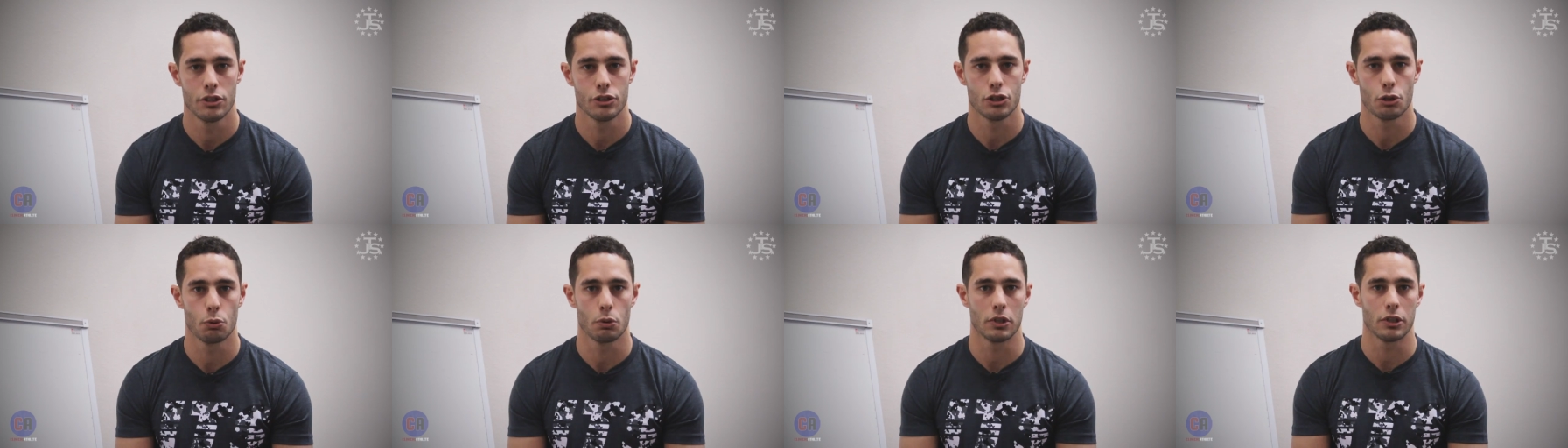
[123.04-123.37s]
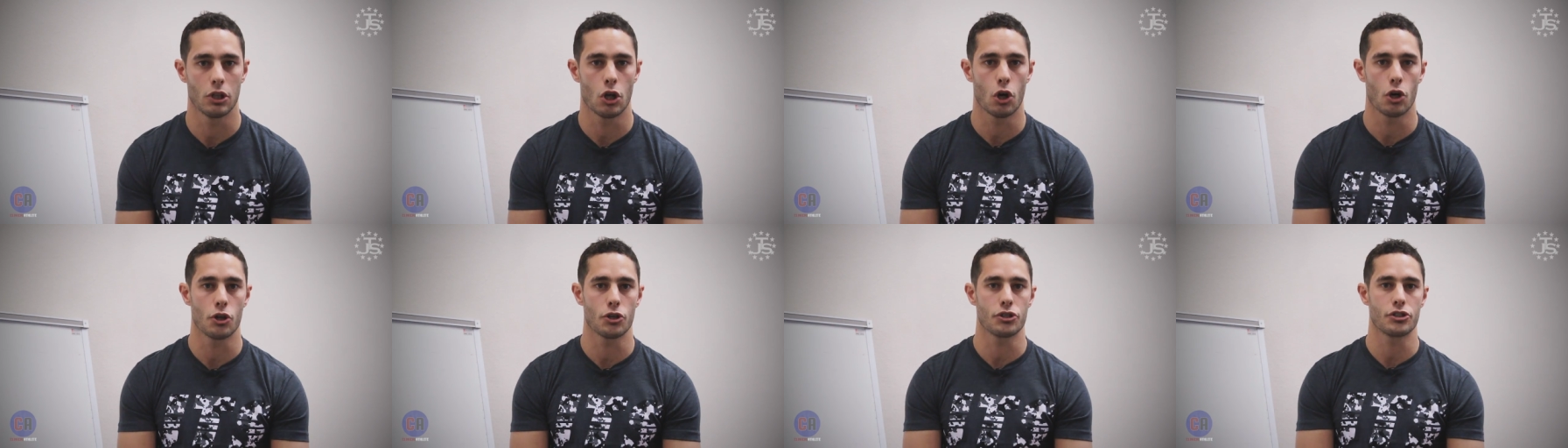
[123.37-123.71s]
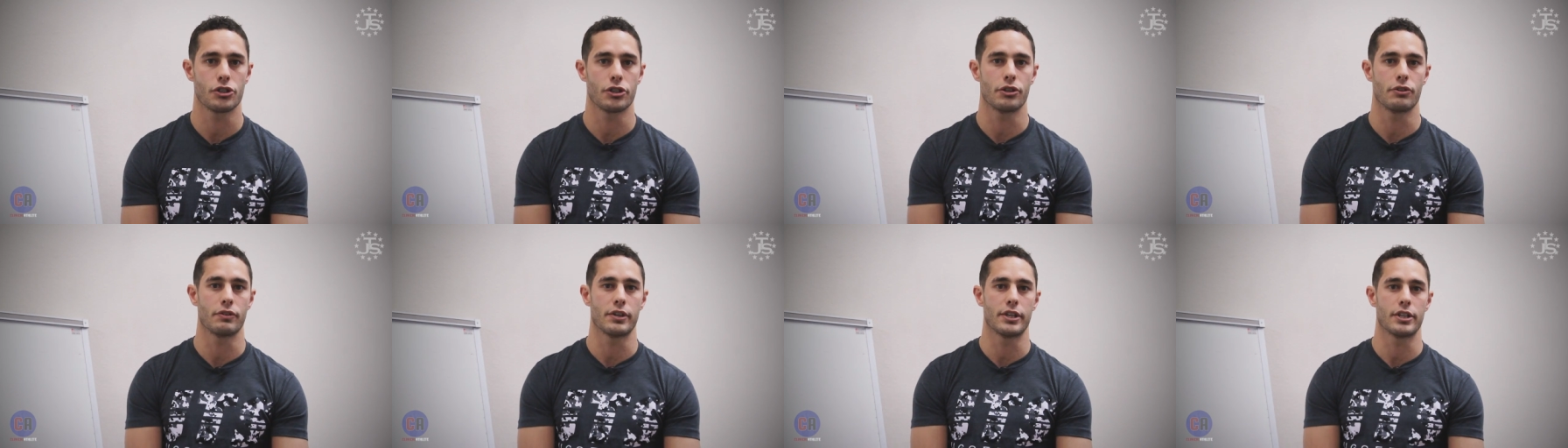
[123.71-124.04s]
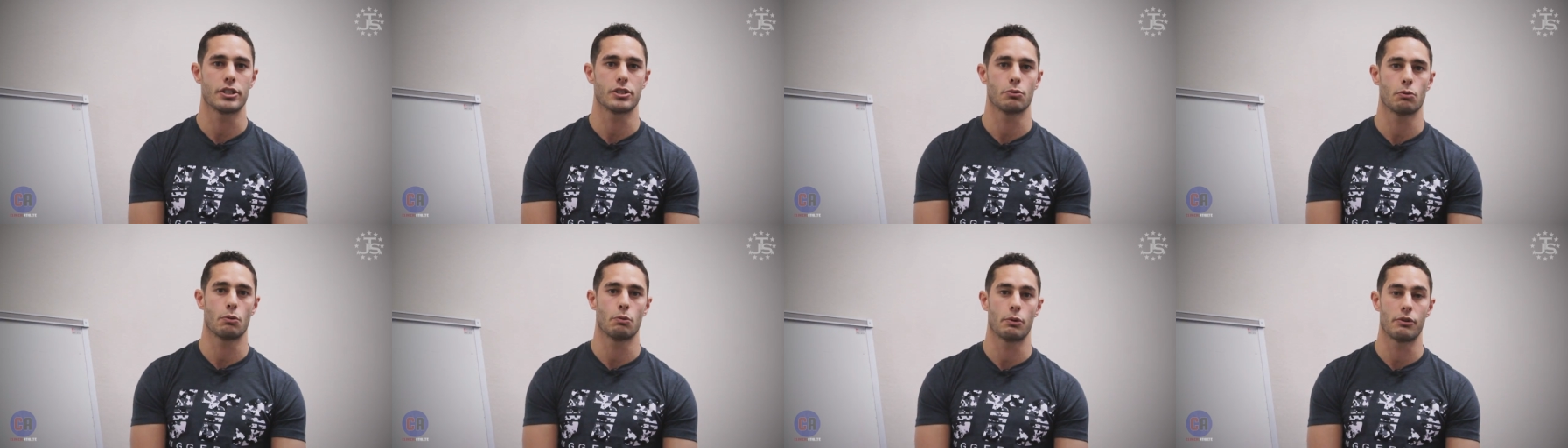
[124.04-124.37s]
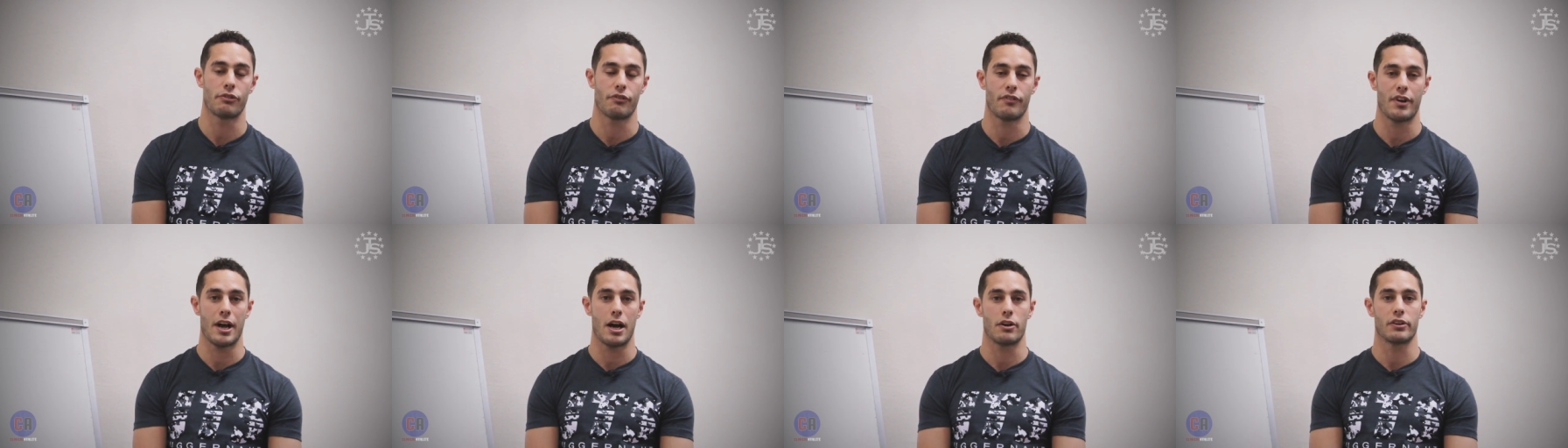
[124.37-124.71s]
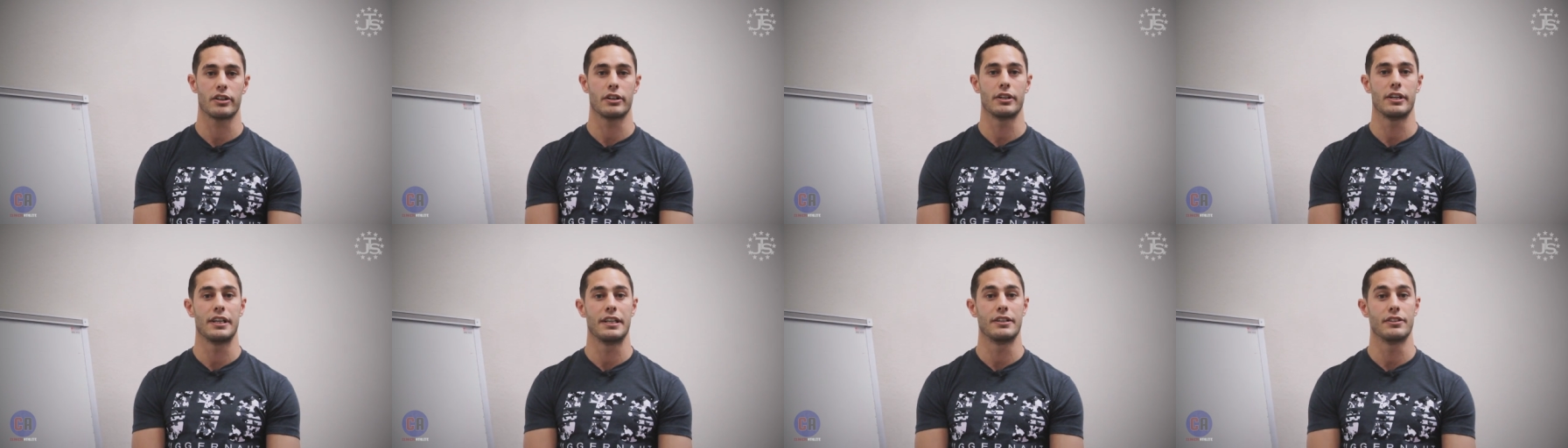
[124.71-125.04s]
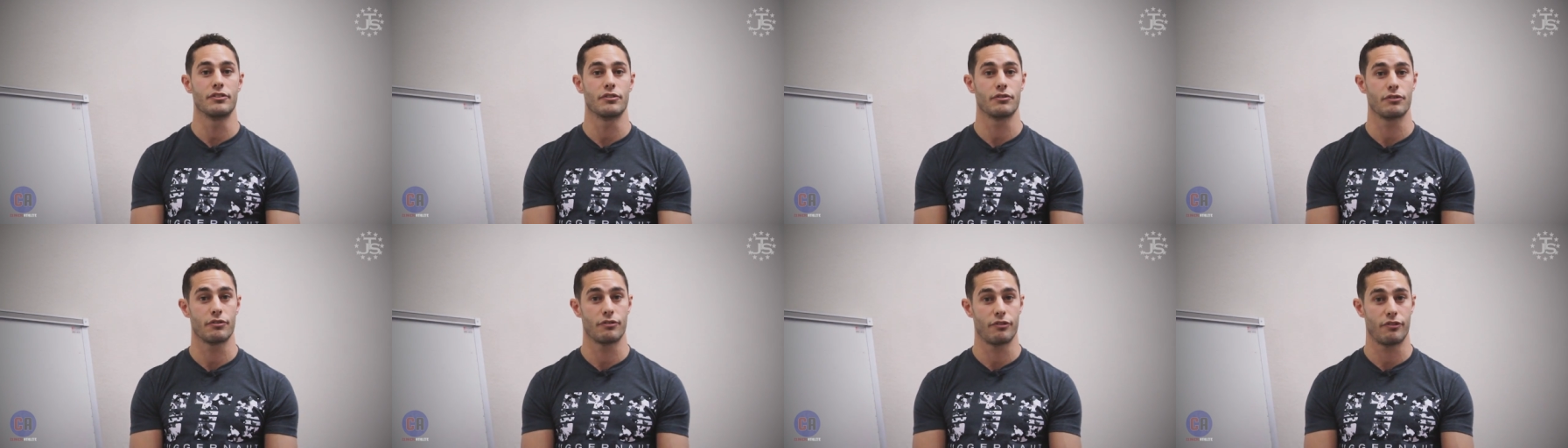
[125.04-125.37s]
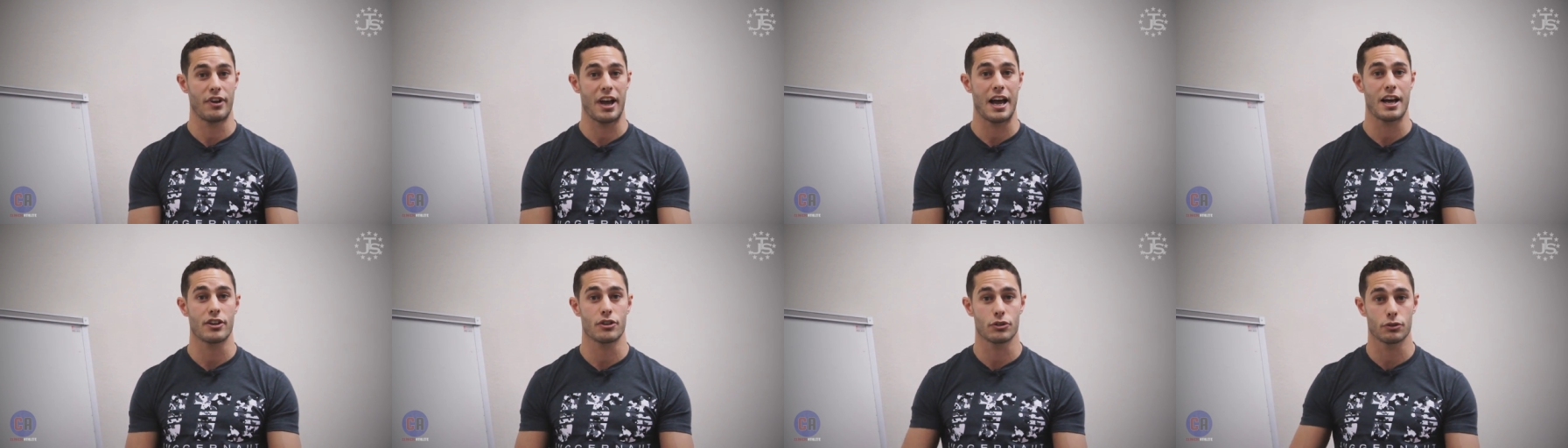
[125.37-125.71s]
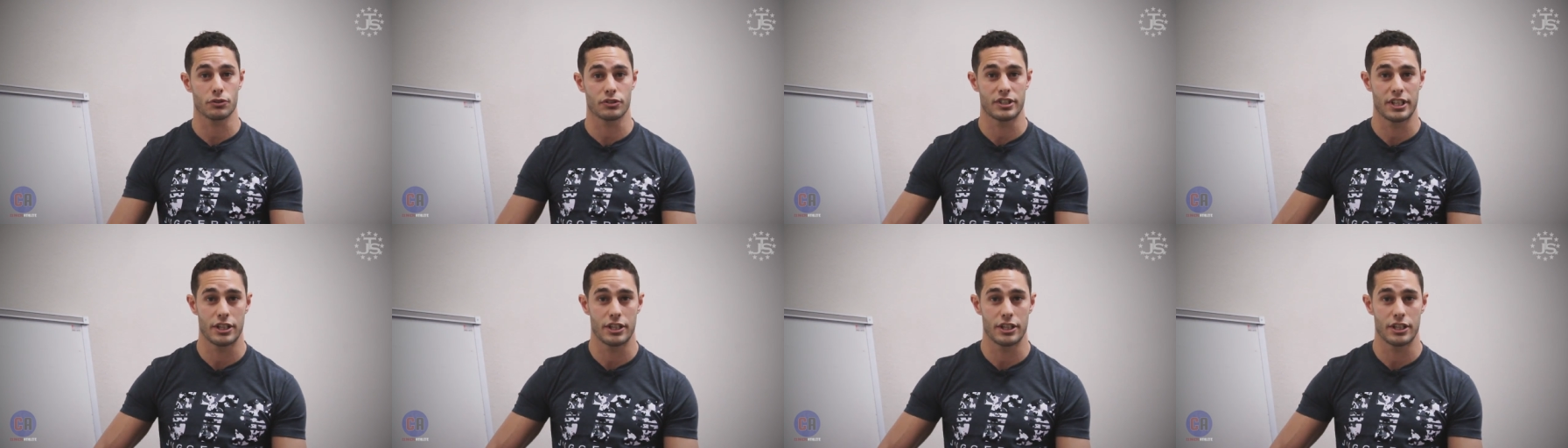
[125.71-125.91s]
to a large degree. So what we found in, in fascial